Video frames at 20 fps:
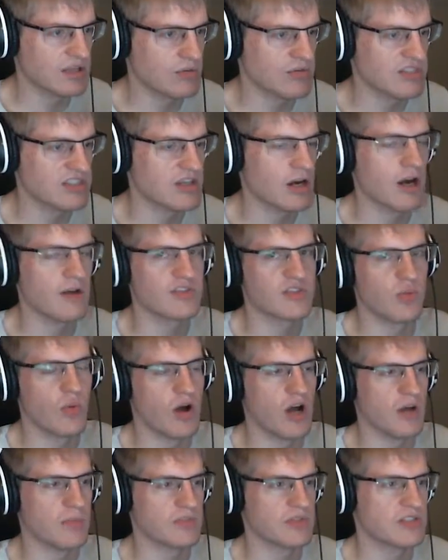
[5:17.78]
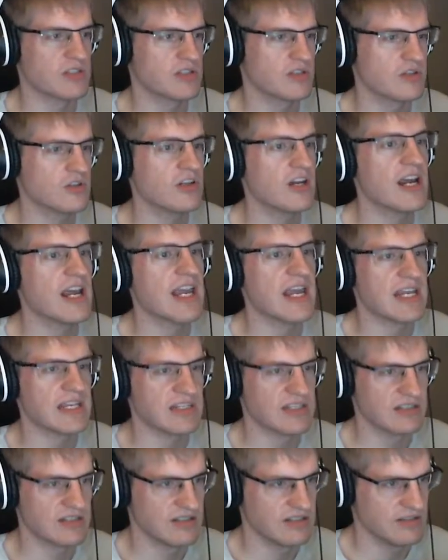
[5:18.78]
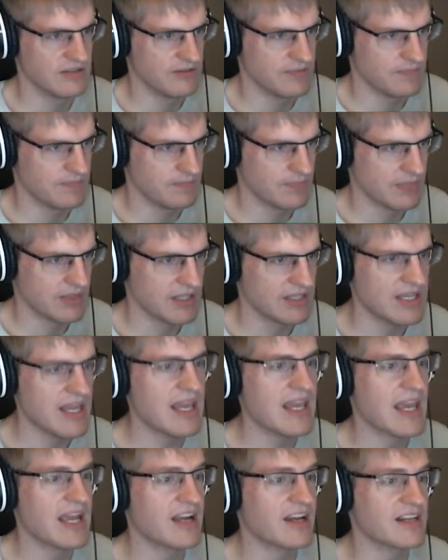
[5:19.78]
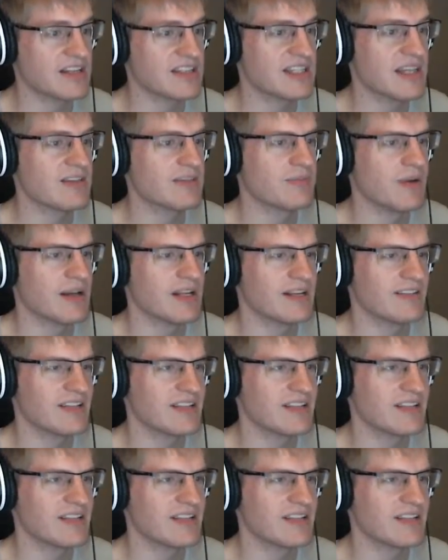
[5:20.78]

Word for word: Don't Starve swamps. Great. Yeah, yeah, I got a safe spot here.